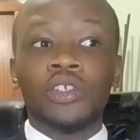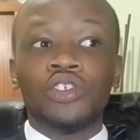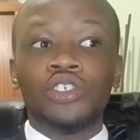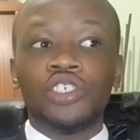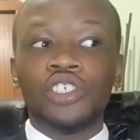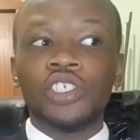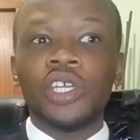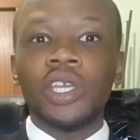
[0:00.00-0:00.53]

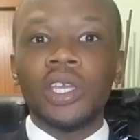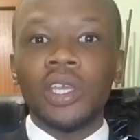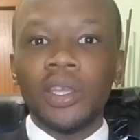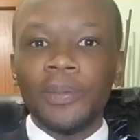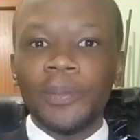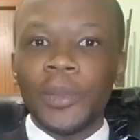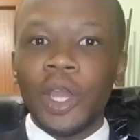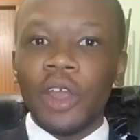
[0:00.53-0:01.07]
She
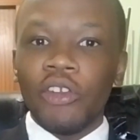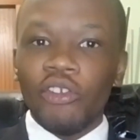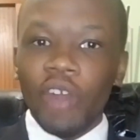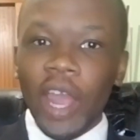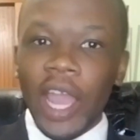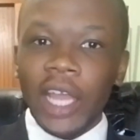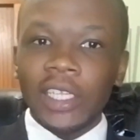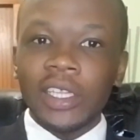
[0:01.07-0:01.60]

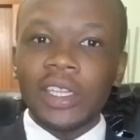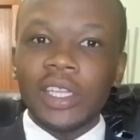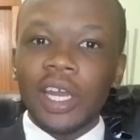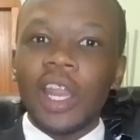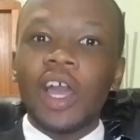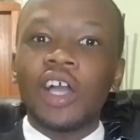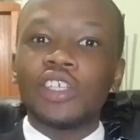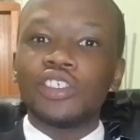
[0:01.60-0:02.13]
ran the
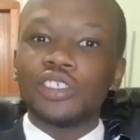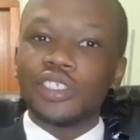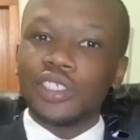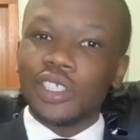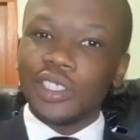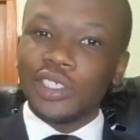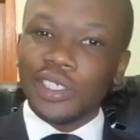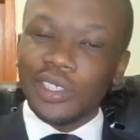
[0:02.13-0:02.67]
largest
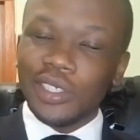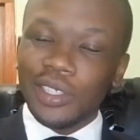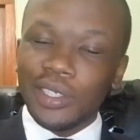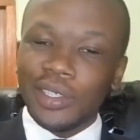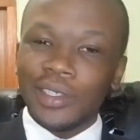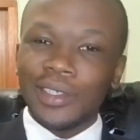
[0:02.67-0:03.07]
city